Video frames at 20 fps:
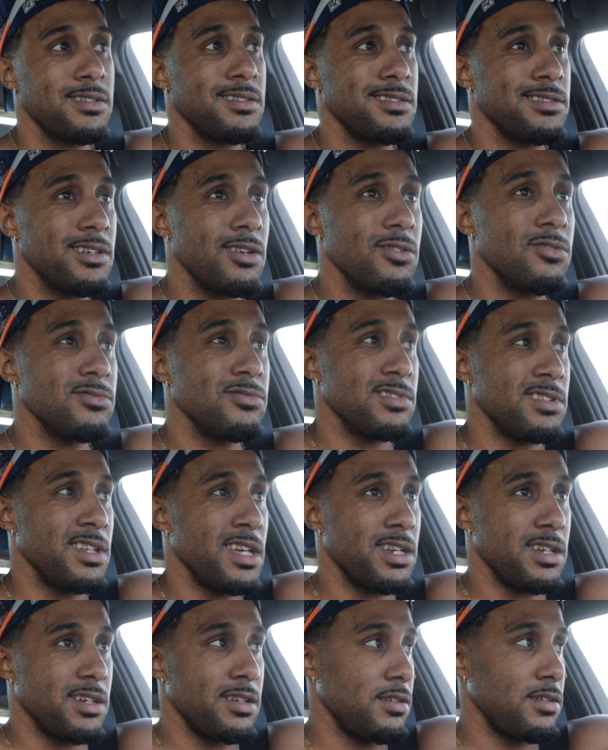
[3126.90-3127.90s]
No
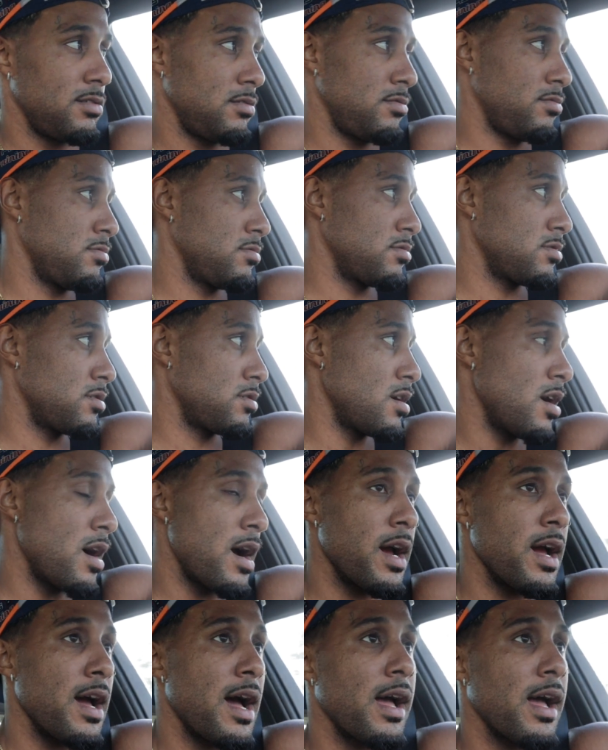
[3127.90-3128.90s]
Diddy.
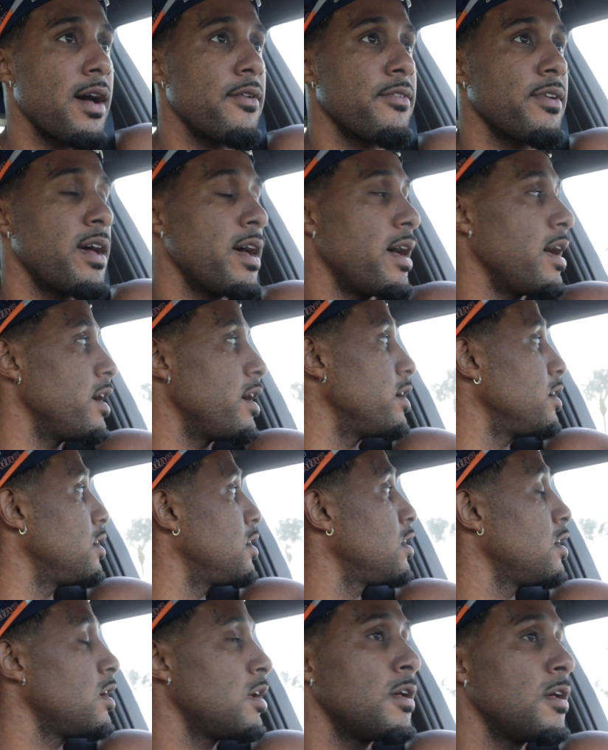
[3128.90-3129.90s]
Alright, I haven't had
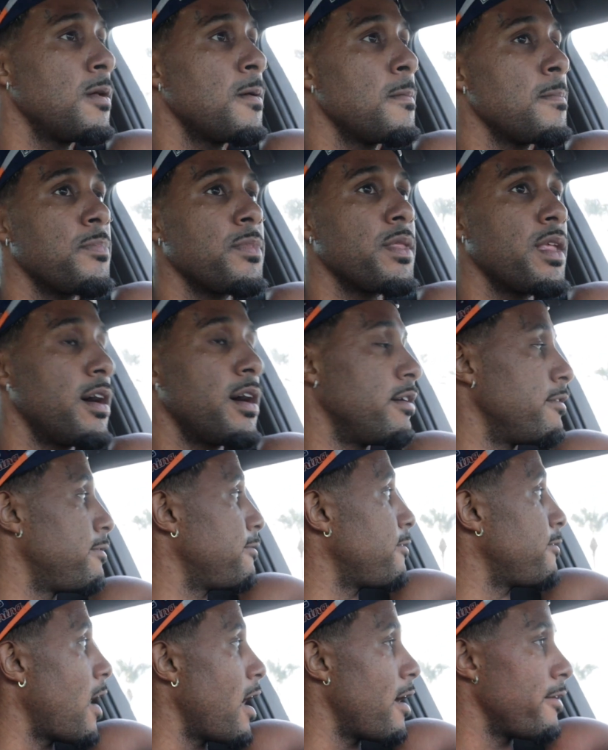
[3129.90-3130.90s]
a
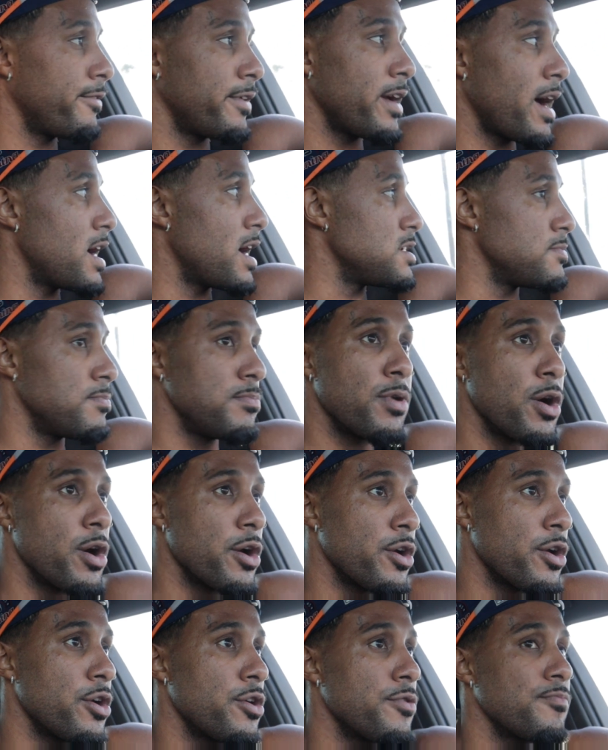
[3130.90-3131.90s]
Five Guys
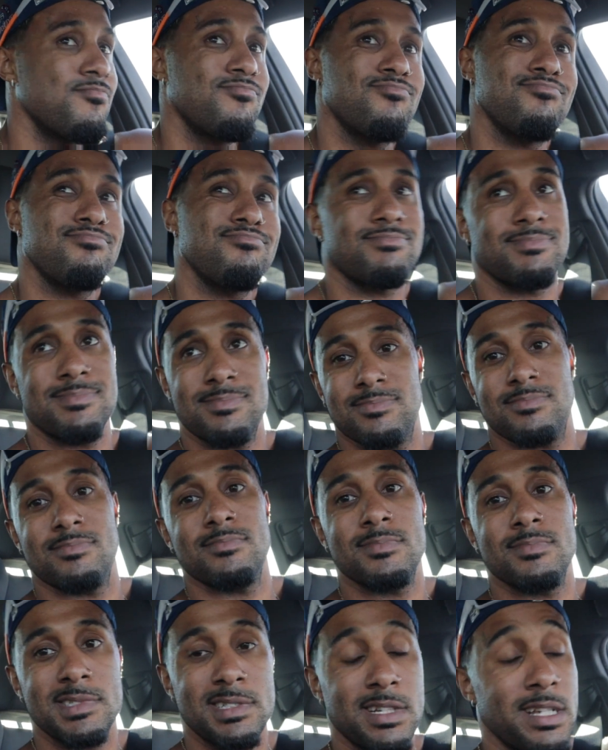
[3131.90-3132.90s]
burger
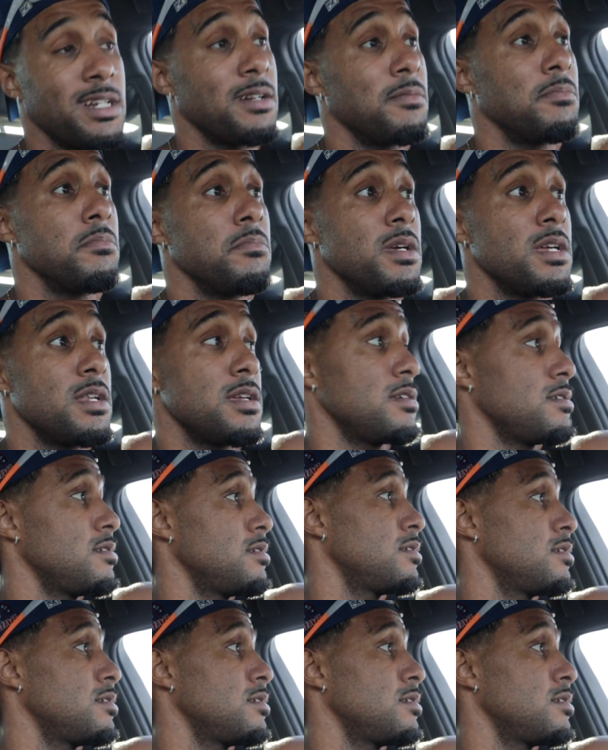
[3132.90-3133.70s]
in a minute.